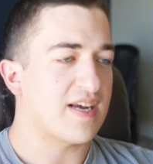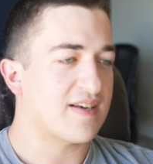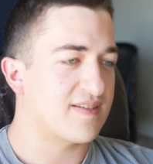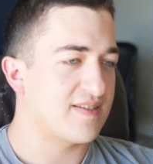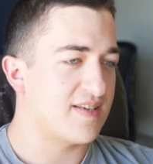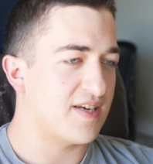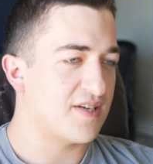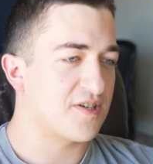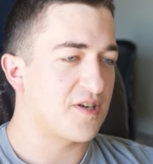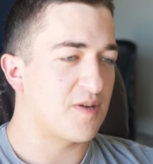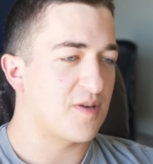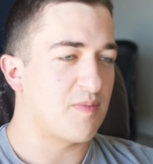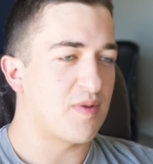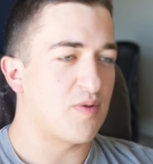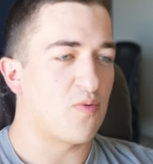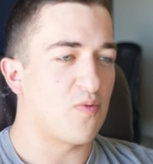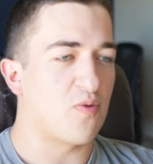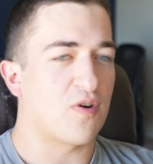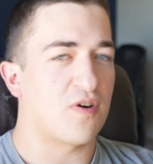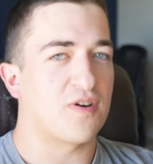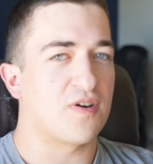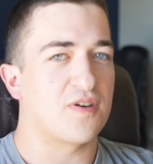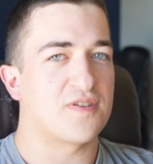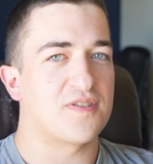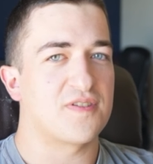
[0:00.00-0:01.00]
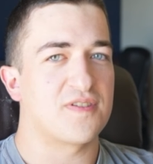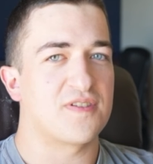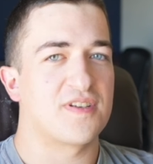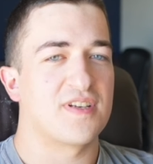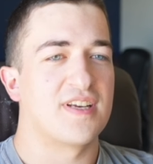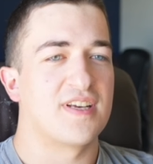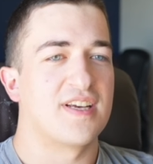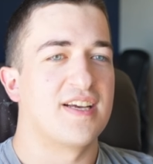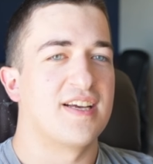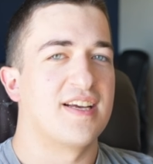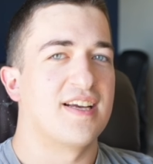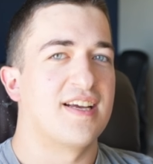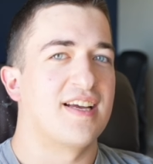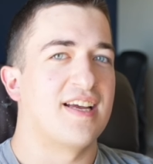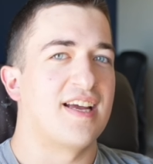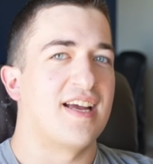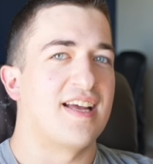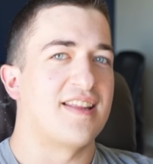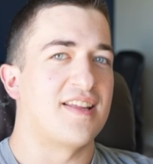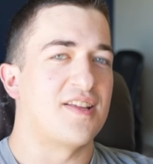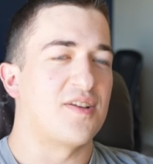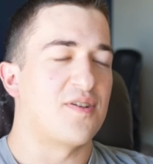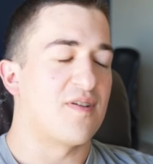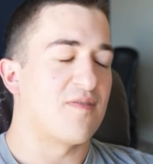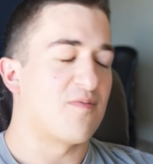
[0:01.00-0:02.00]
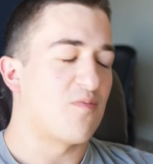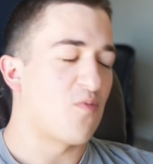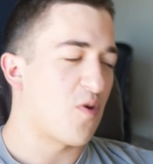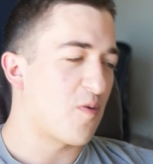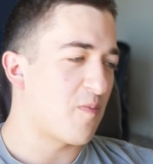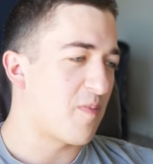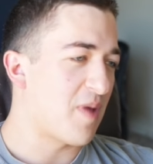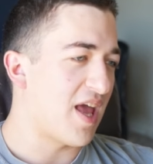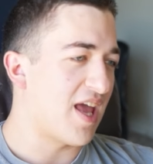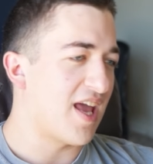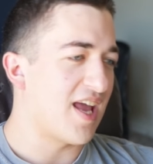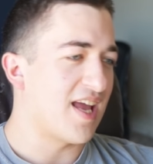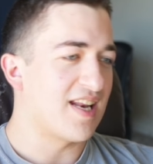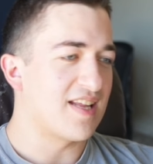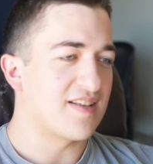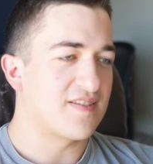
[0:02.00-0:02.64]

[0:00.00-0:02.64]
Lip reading: session be worse and then you have more pain,